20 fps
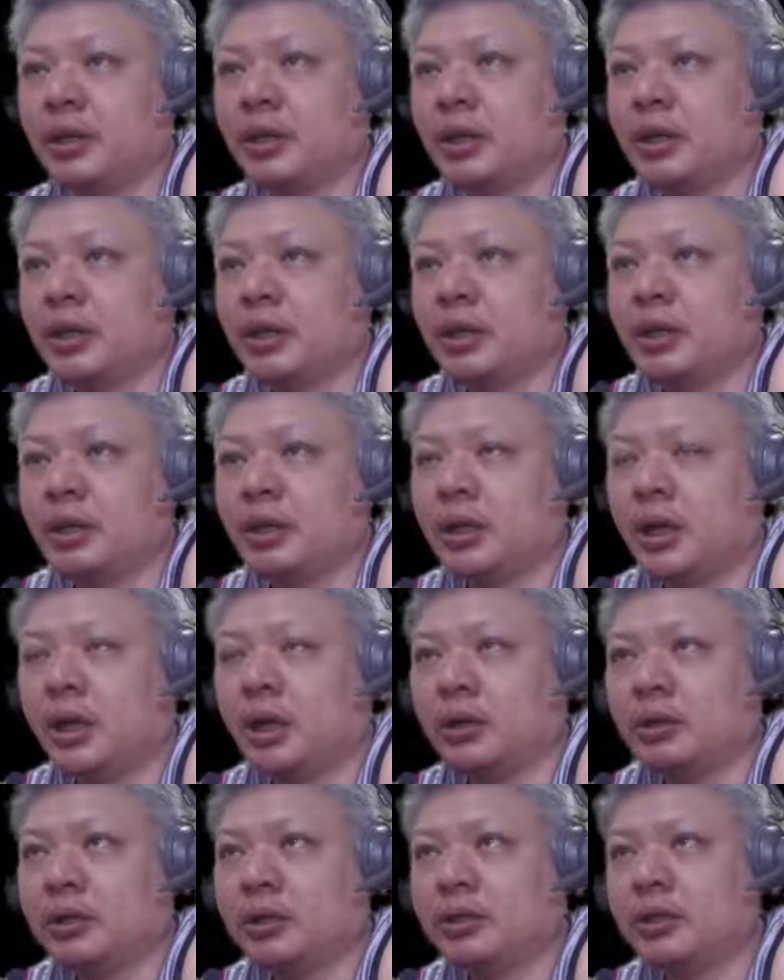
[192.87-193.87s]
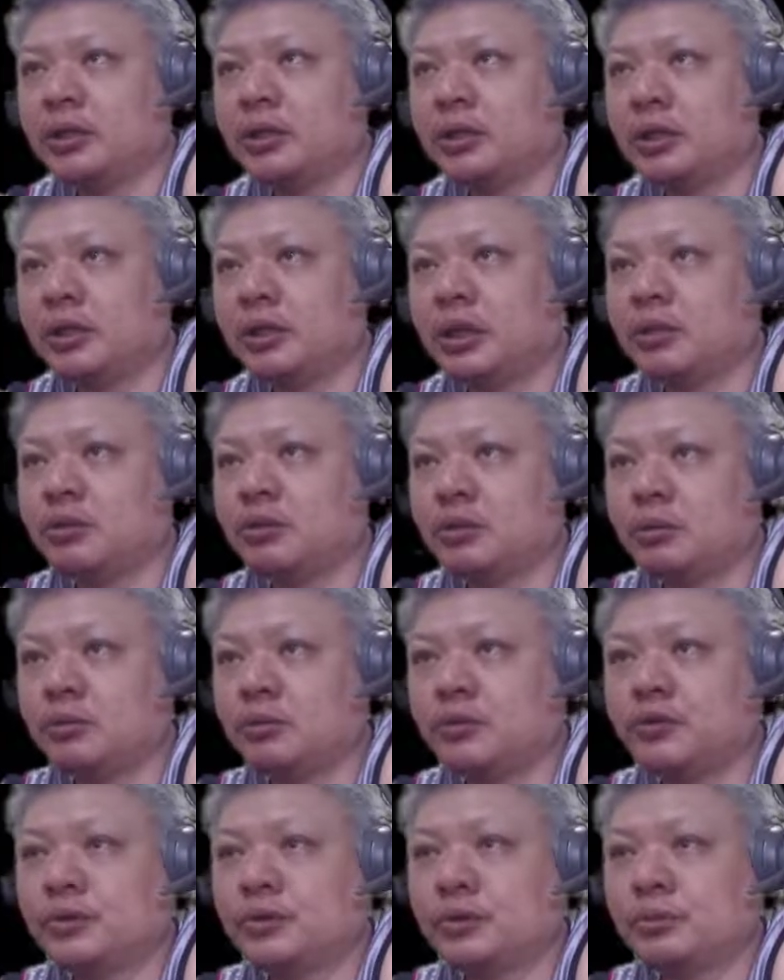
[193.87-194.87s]
Now this is a natural move to
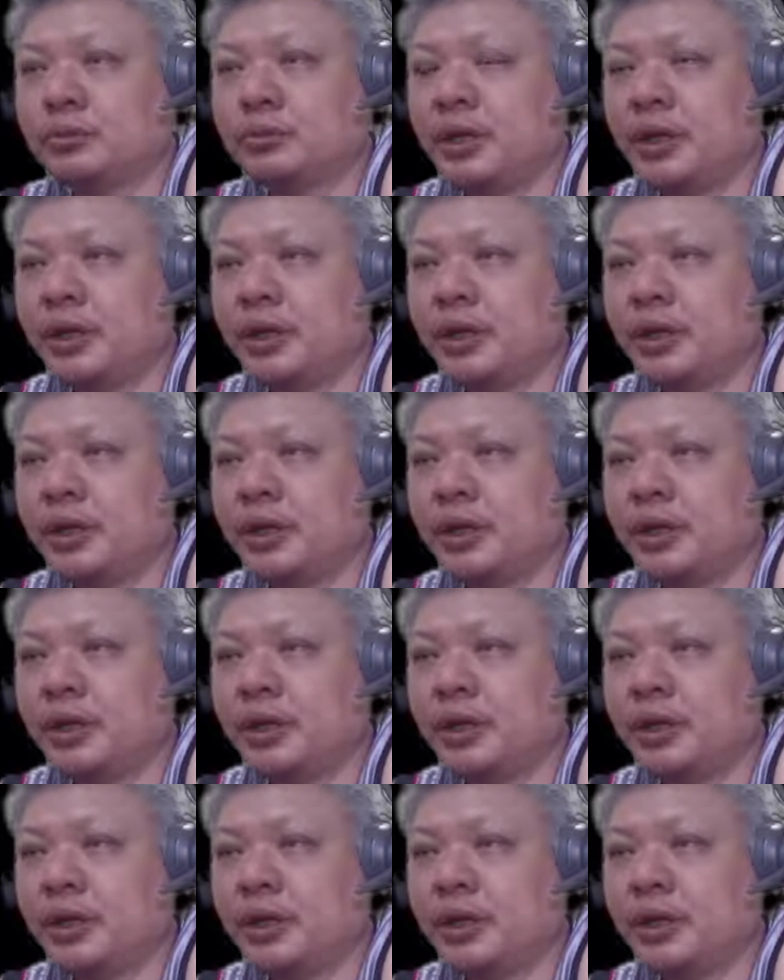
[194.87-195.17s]
make.